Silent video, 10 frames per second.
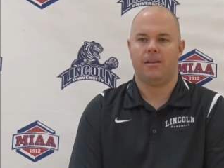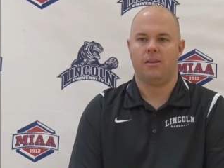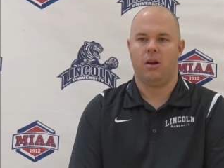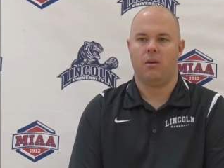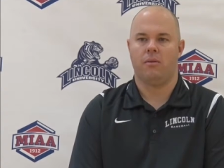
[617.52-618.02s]

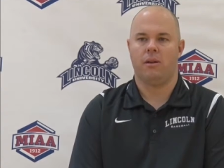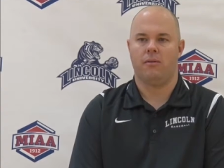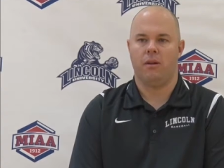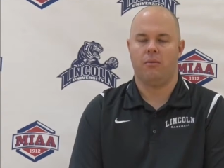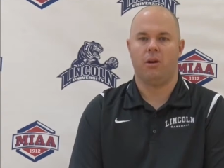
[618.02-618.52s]
you know,
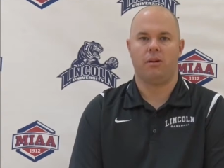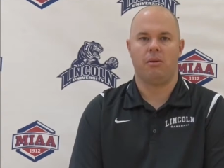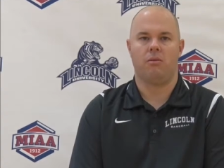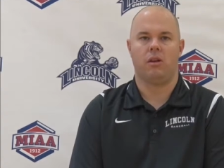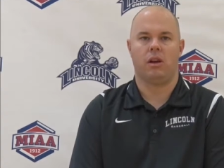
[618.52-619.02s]
if, if we can
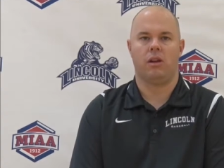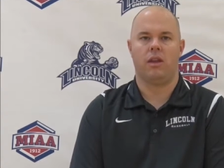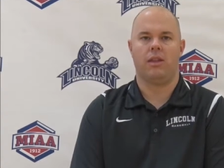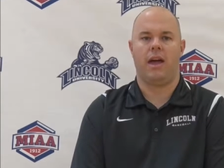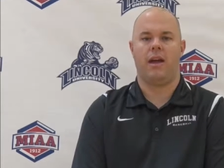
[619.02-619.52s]
be really good
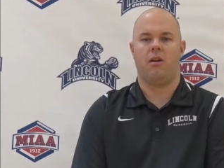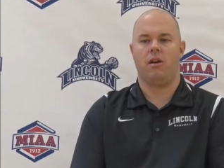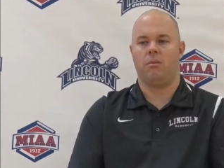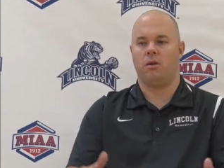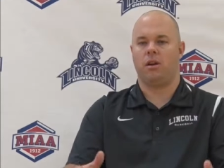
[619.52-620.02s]
on that
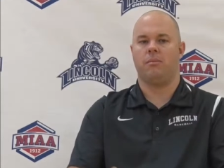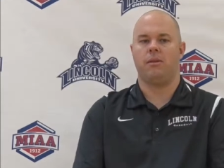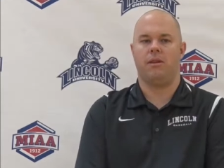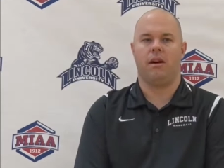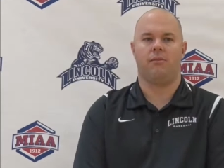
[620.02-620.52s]
area, we're going to be
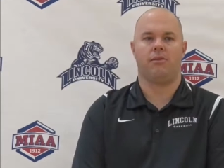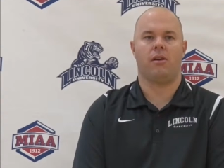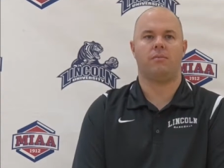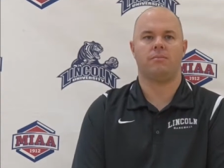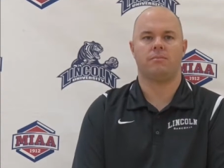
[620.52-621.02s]
tough. So.
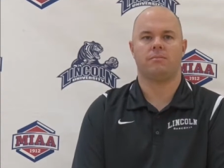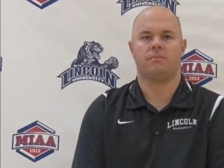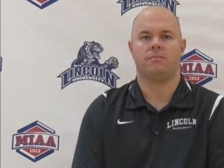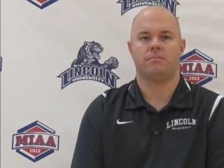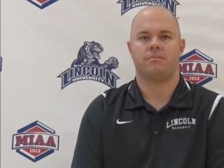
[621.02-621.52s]

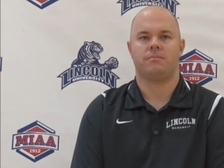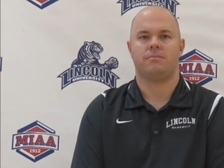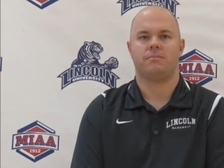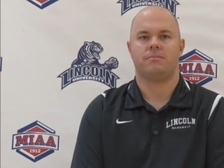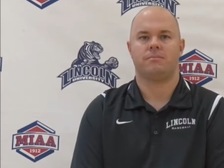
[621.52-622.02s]
All
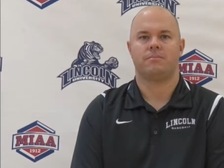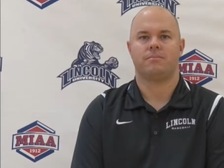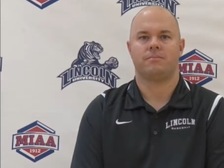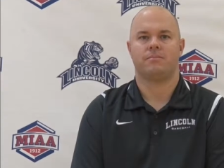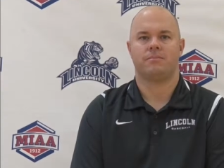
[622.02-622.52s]
right, Coach. Good
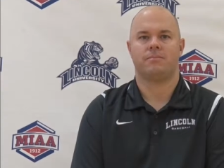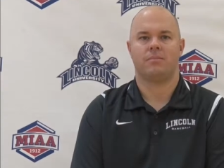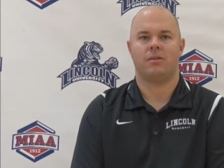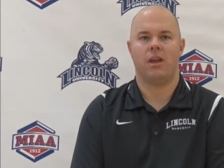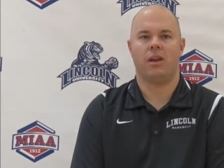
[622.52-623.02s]
luck this
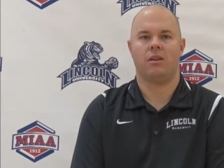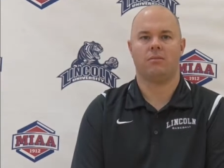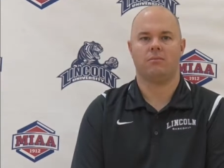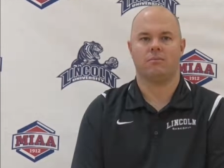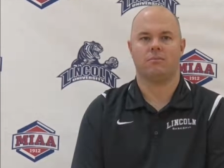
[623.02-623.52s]
season. Thank you.